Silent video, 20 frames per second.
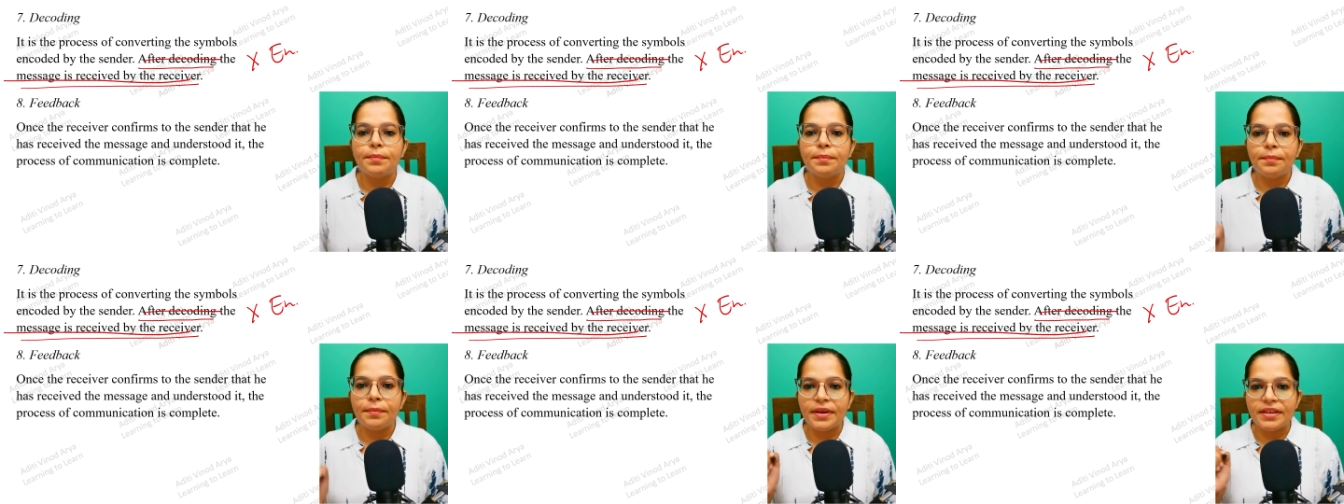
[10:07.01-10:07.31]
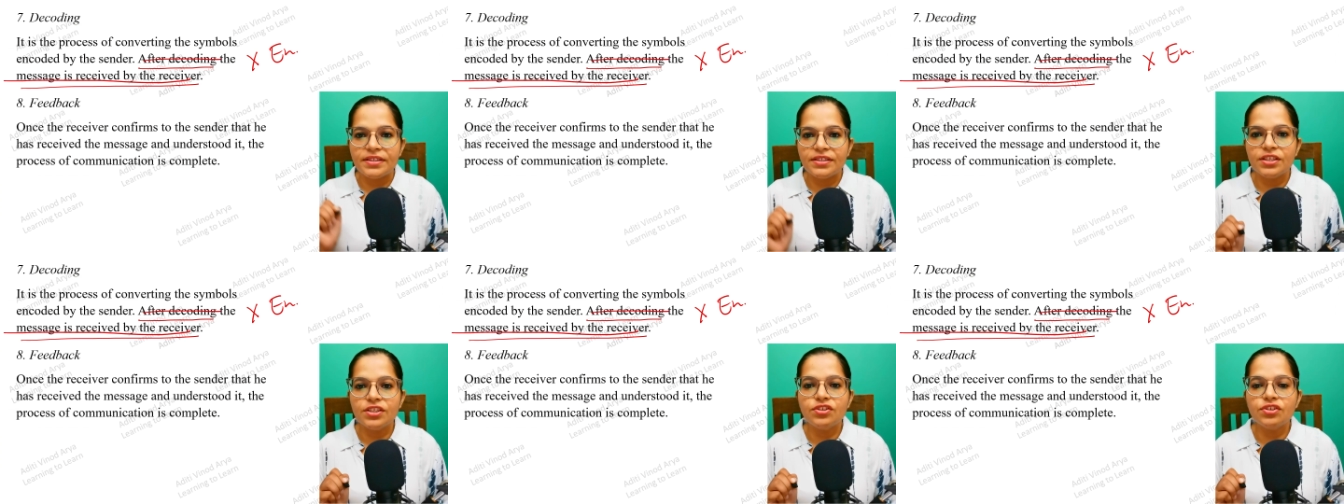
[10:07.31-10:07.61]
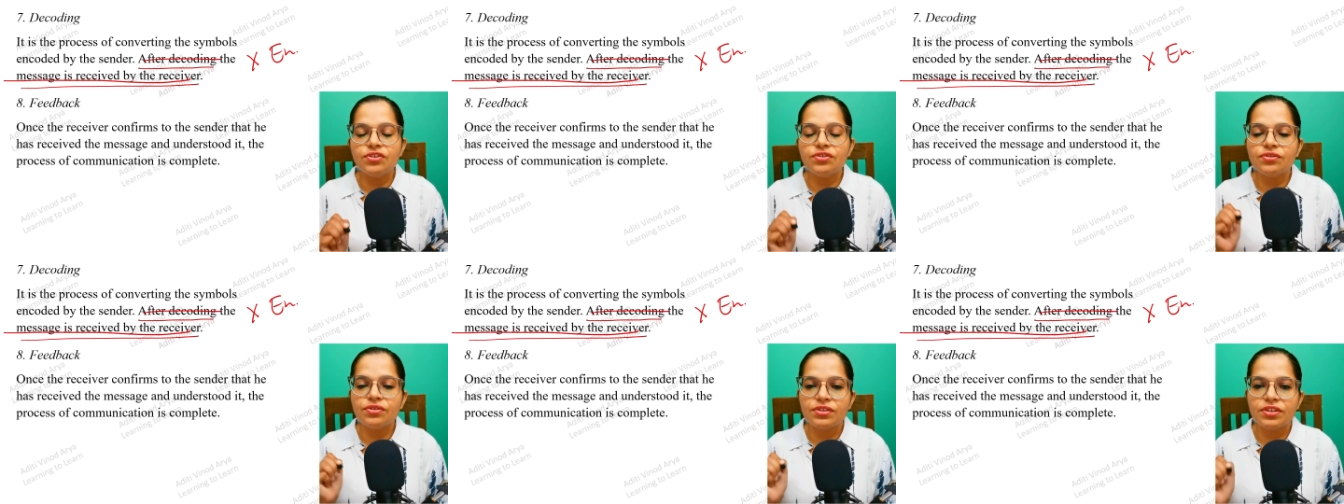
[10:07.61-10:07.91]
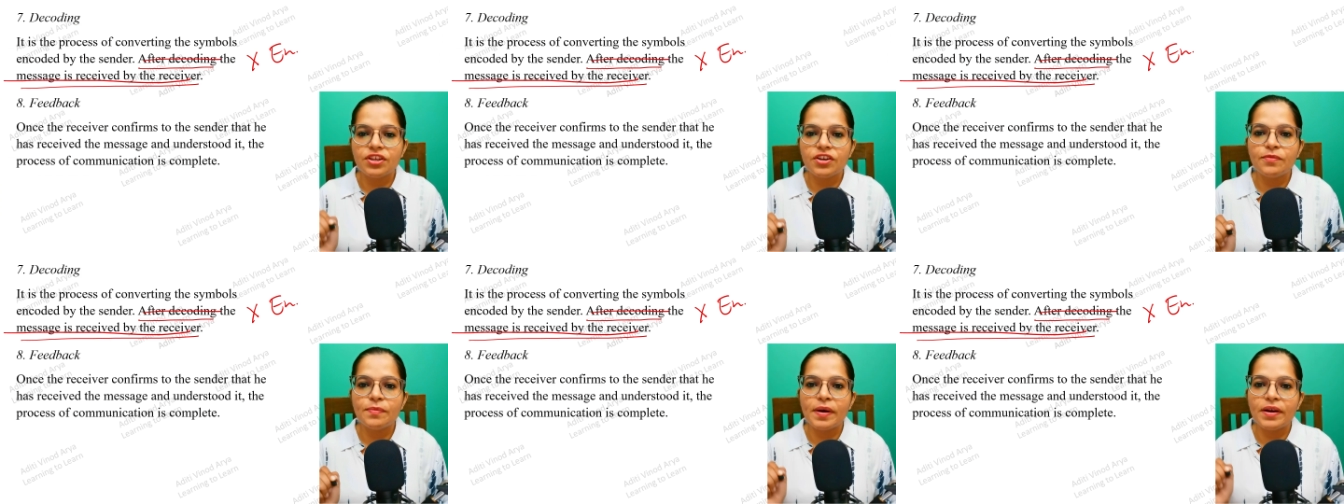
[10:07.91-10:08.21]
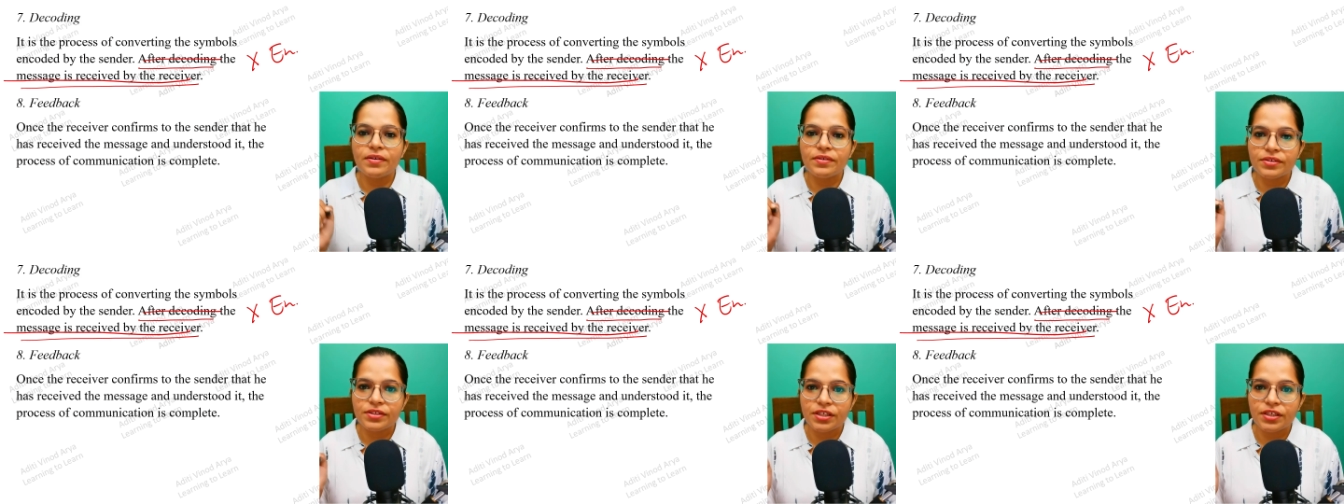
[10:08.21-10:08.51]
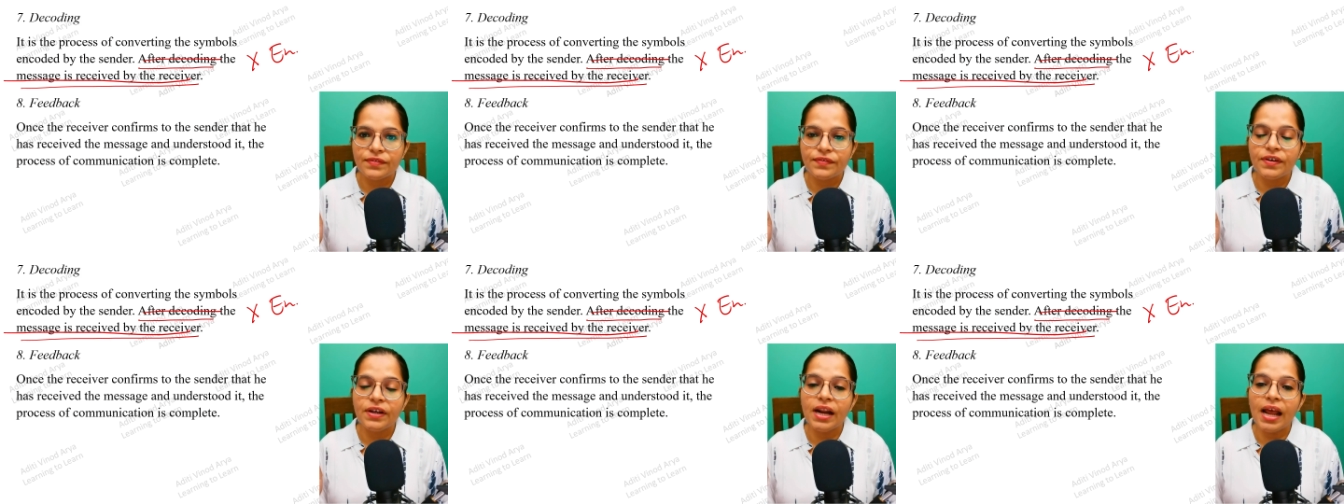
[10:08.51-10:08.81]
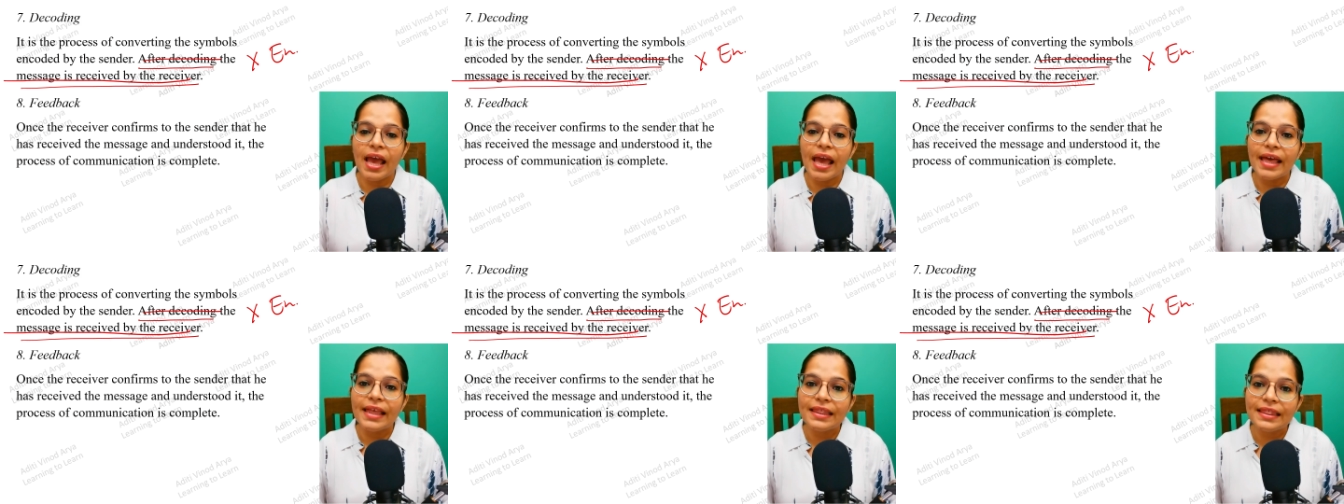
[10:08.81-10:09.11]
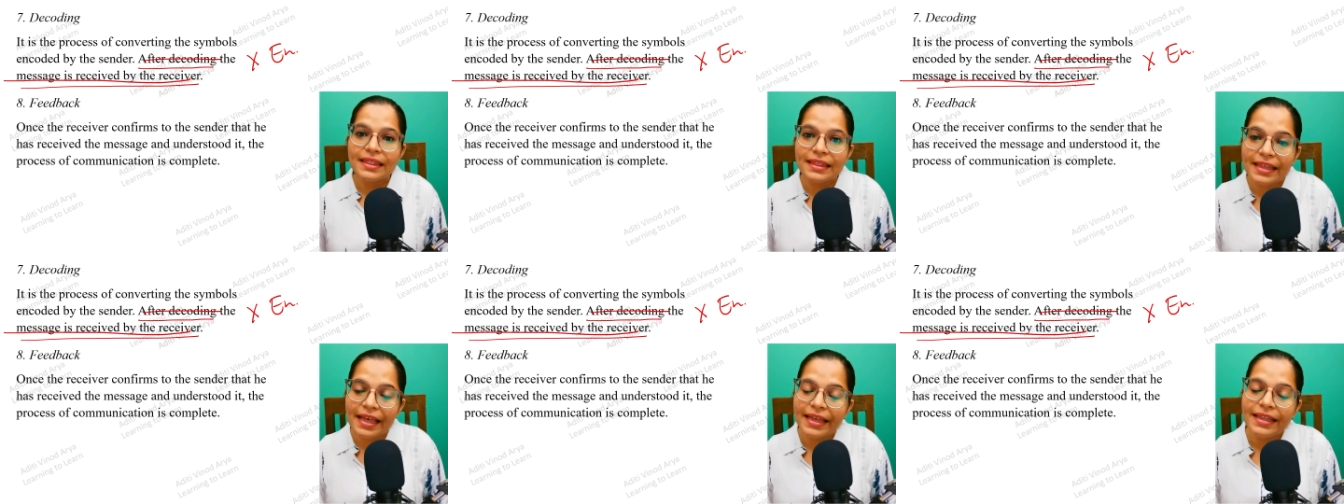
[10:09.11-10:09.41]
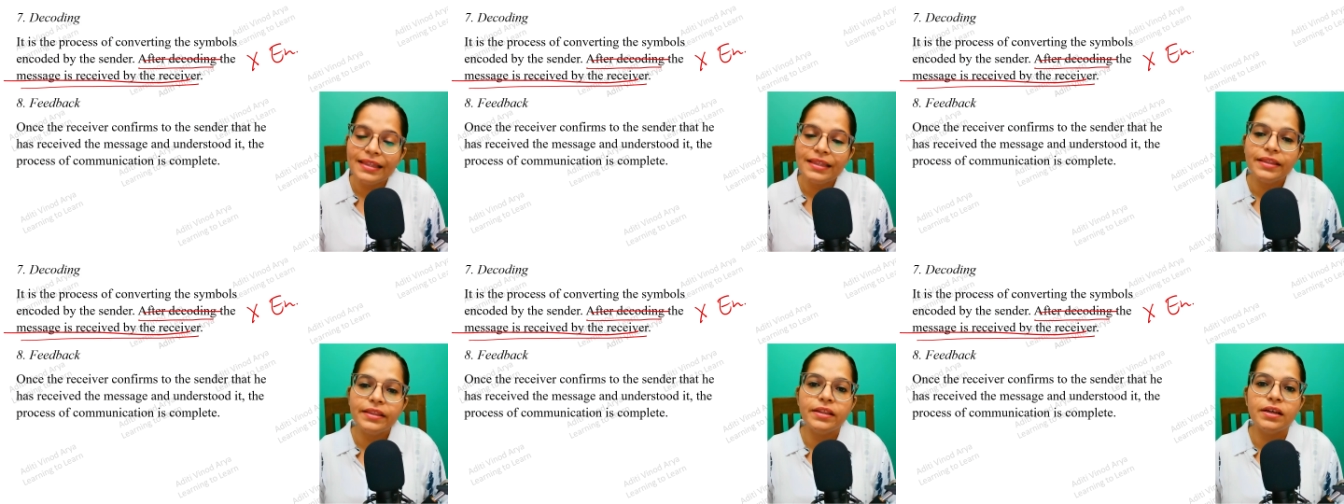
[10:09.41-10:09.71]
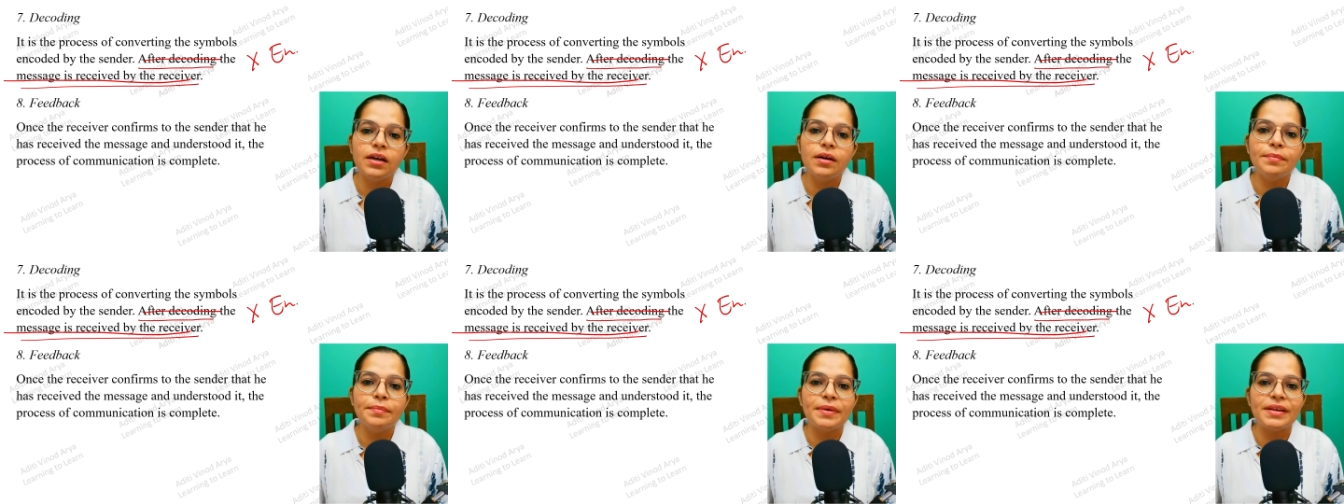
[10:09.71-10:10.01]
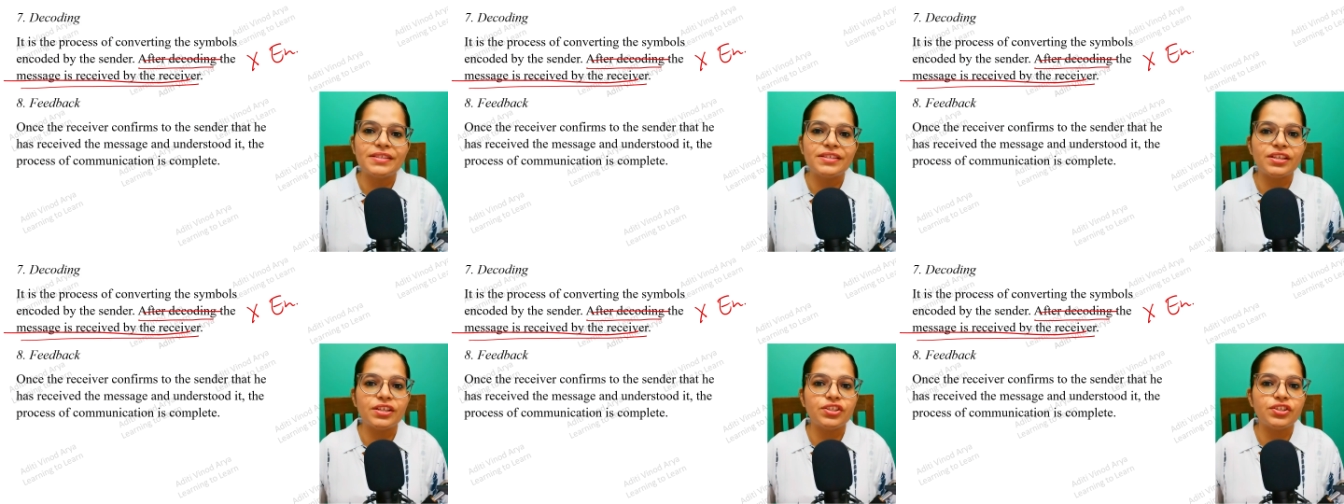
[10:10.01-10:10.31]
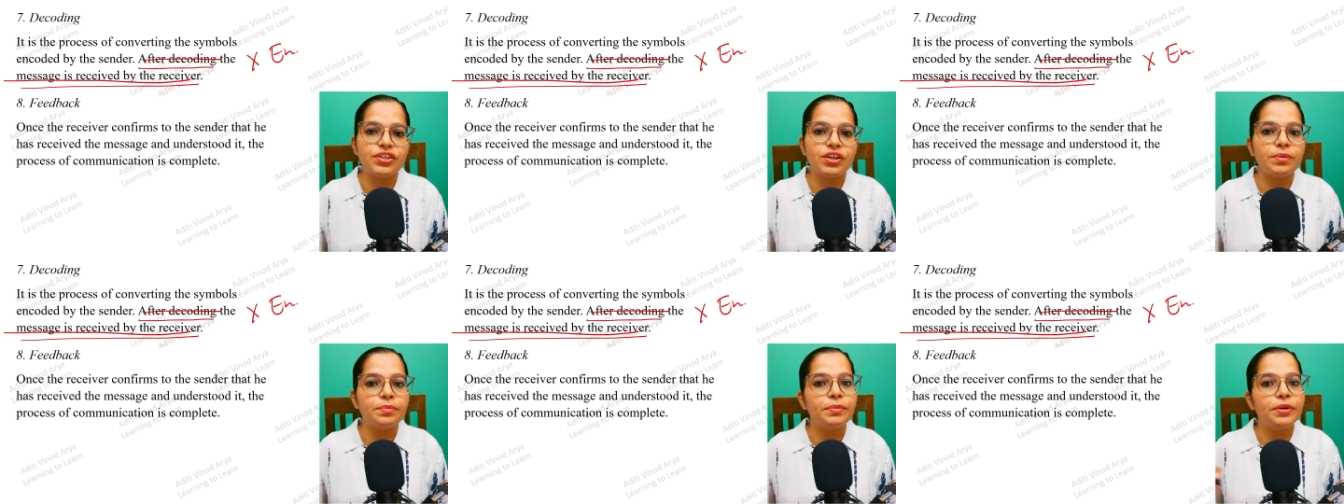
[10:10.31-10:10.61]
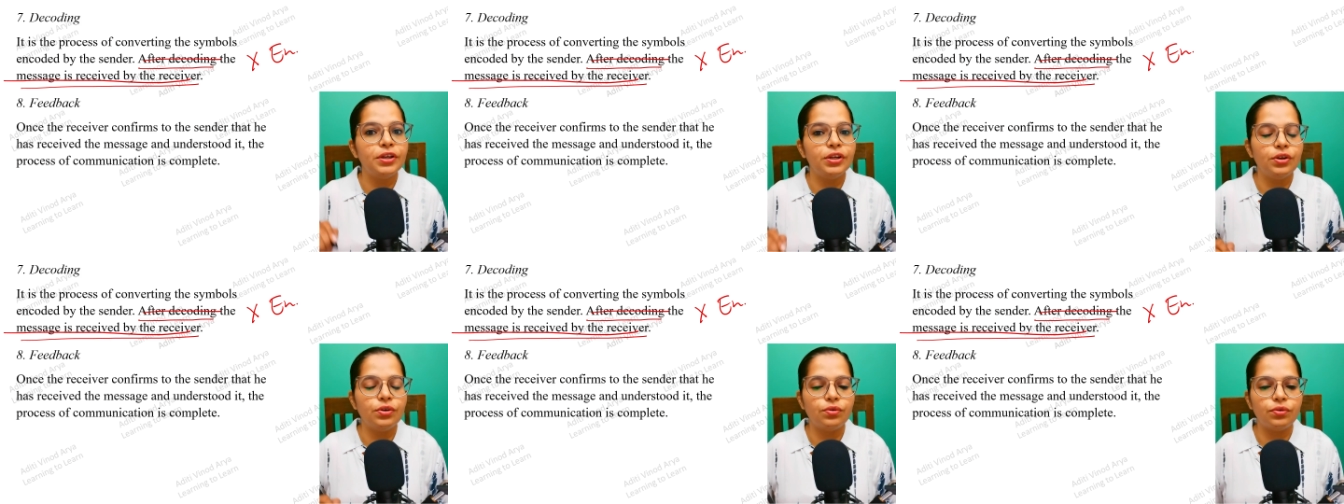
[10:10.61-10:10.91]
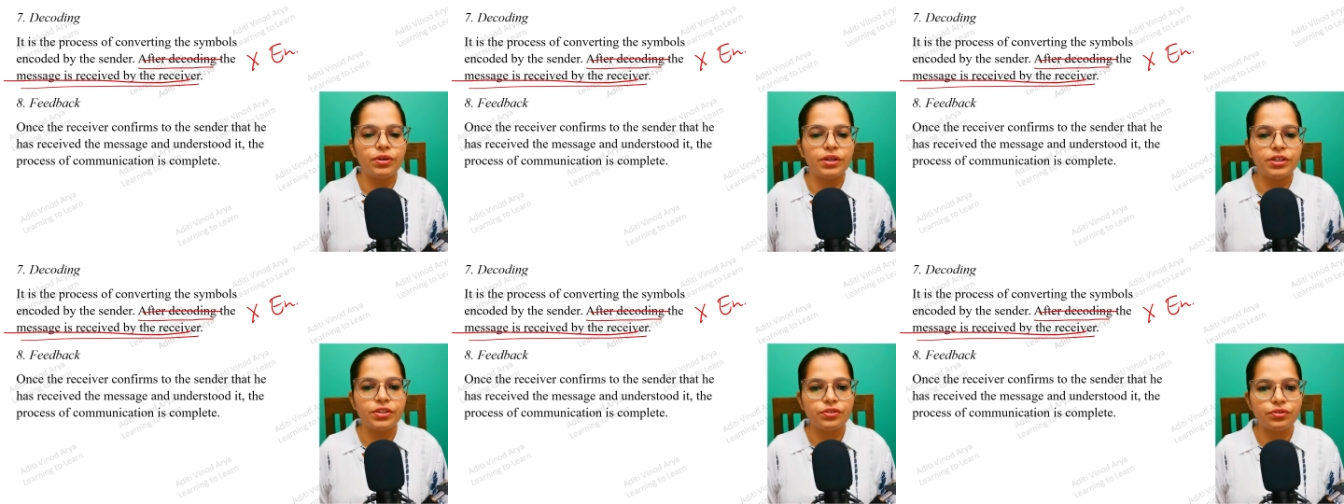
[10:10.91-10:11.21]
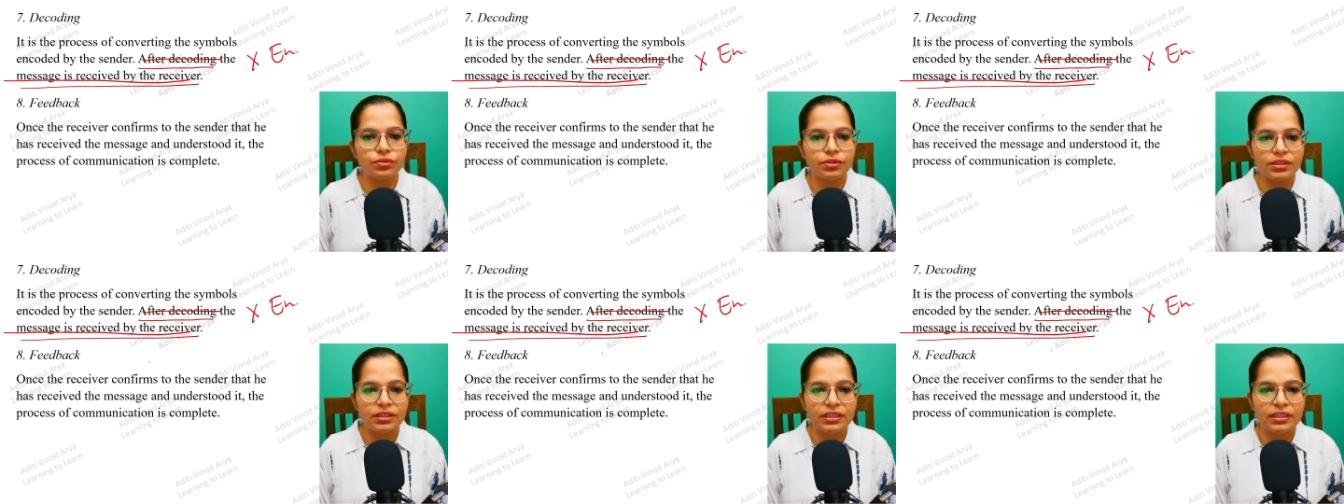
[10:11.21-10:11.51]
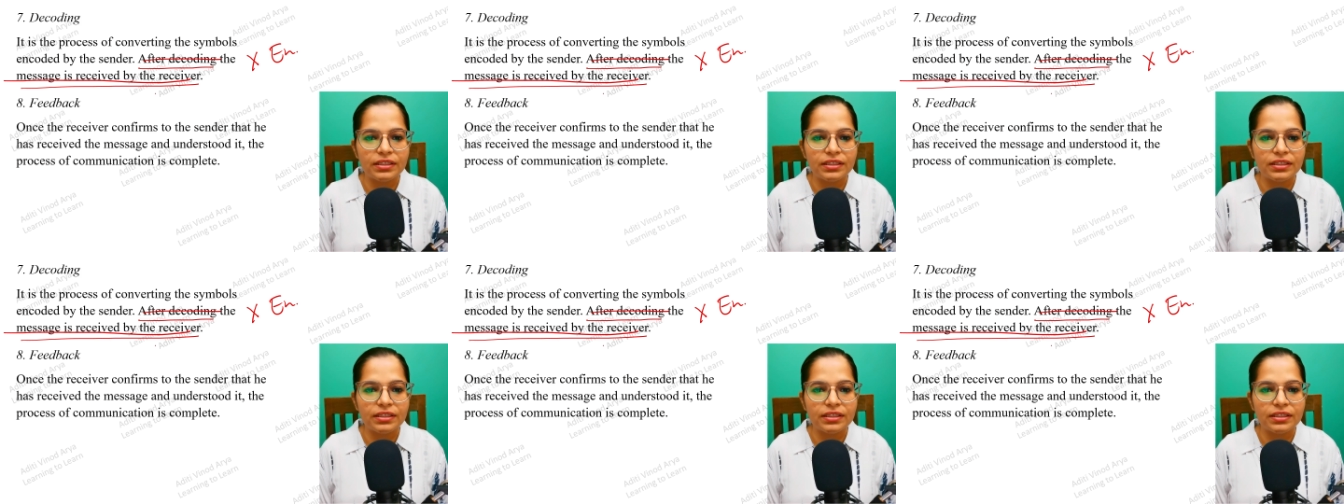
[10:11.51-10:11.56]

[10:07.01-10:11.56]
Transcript: message is received by receiver and then the message can be decoded so